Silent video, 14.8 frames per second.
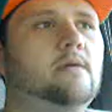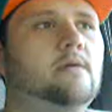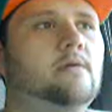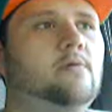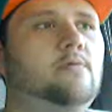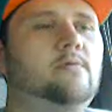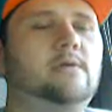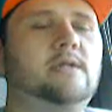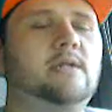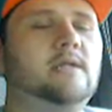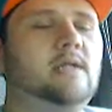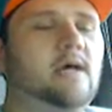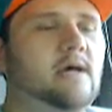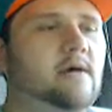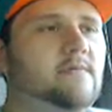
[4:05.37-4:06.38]
who would
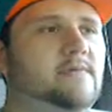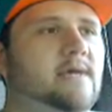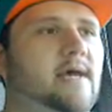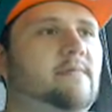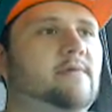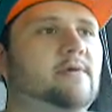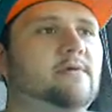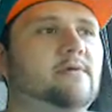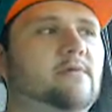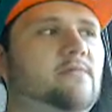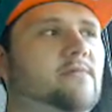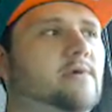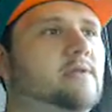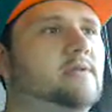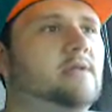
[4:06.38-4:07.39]
love to have a
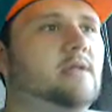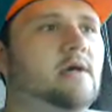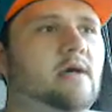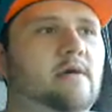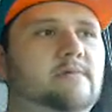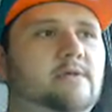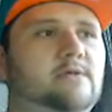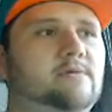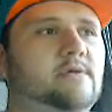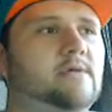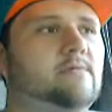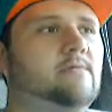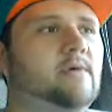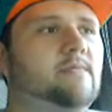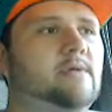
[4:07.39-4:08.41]
girlfriend, love to treat
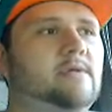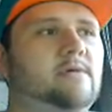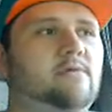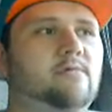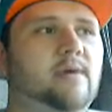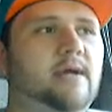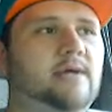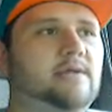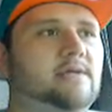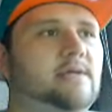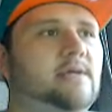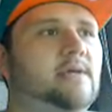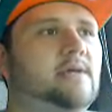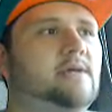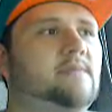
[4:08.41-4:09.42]
a woman
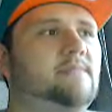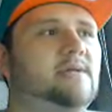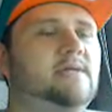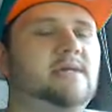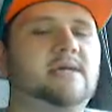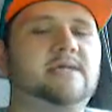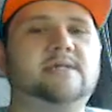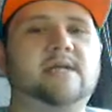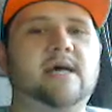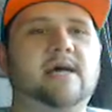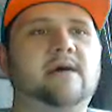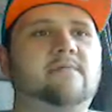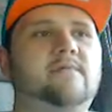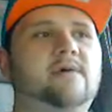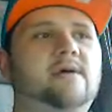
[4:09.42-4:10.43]
correctly, but doesn't
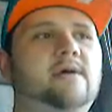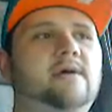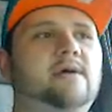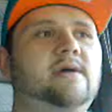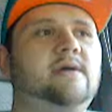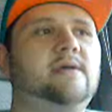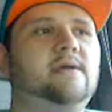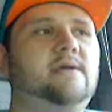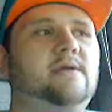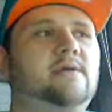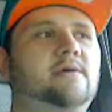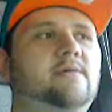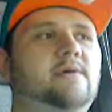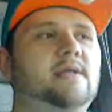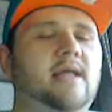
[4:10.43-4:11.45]
have, a
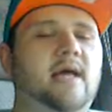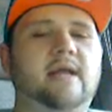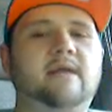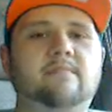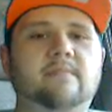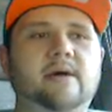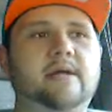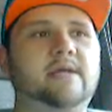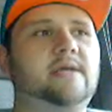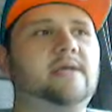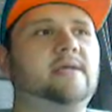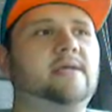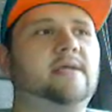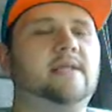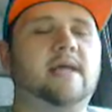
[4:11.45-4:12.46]
lot of money
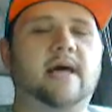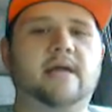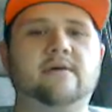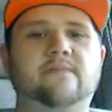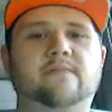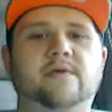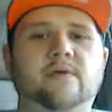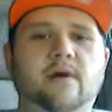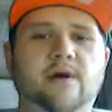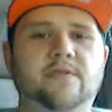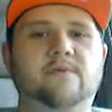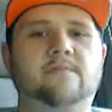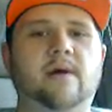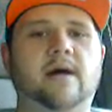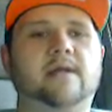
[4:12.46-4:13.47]
and a lot of,
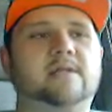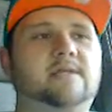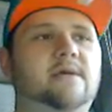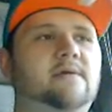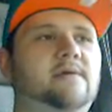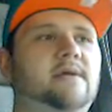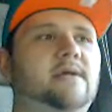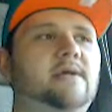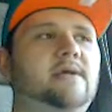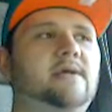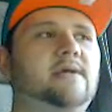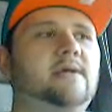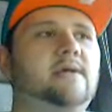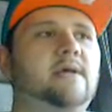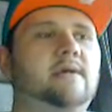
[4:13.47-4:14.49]
other monetary
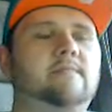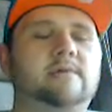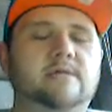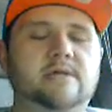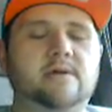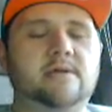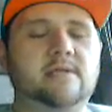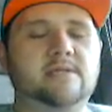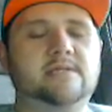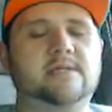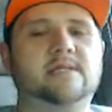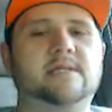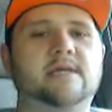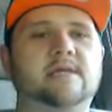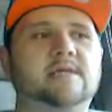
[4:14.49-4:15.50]
and materialistic
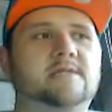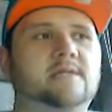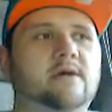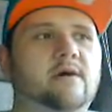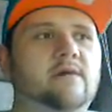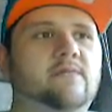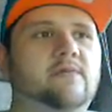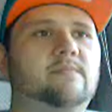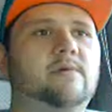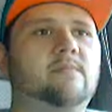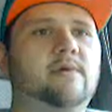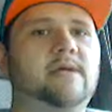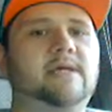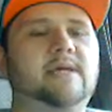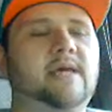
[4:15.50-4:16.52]
things to offer. But
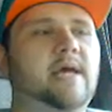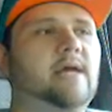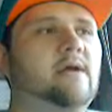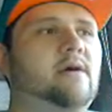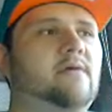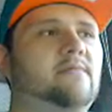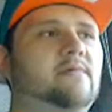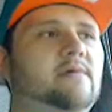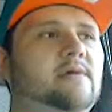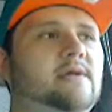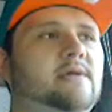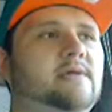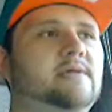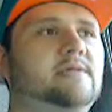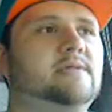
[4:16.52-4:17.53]
what he can offer
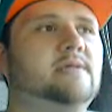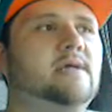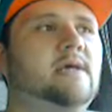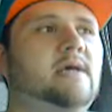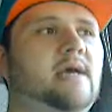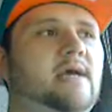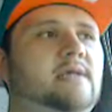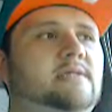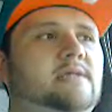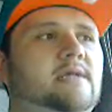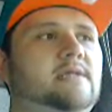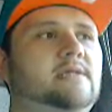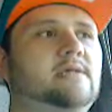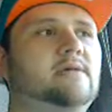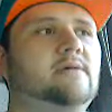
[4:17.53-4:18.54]
is a
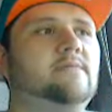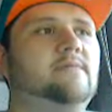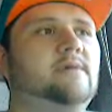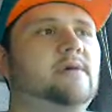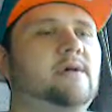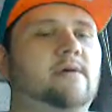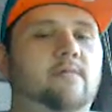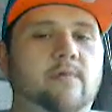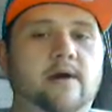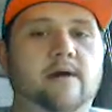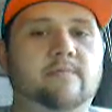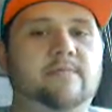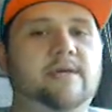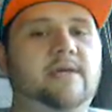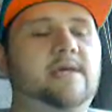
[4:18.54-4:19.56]
sense of
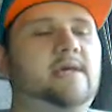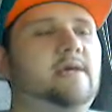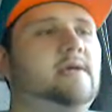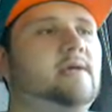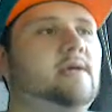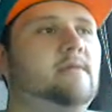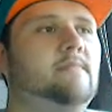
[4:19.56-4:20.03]
well-being,